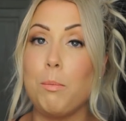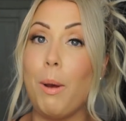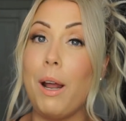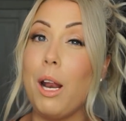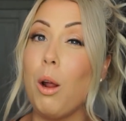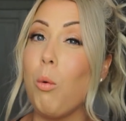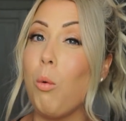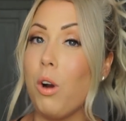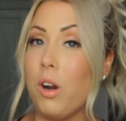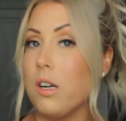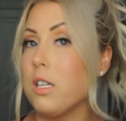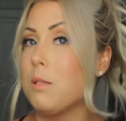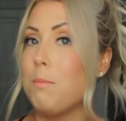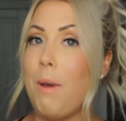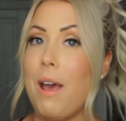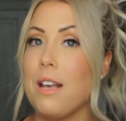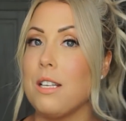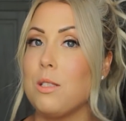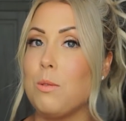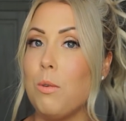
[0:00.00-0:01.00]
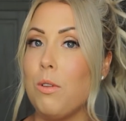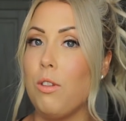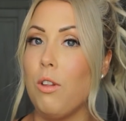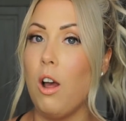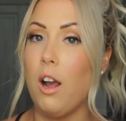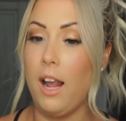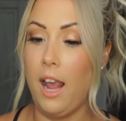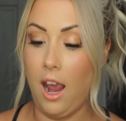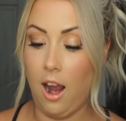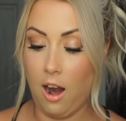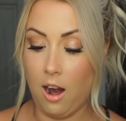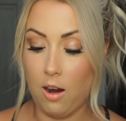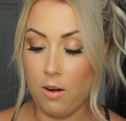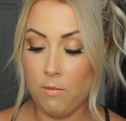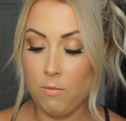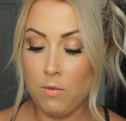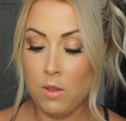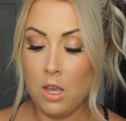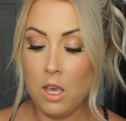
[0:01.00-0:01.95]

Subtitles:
but it works best with long hair.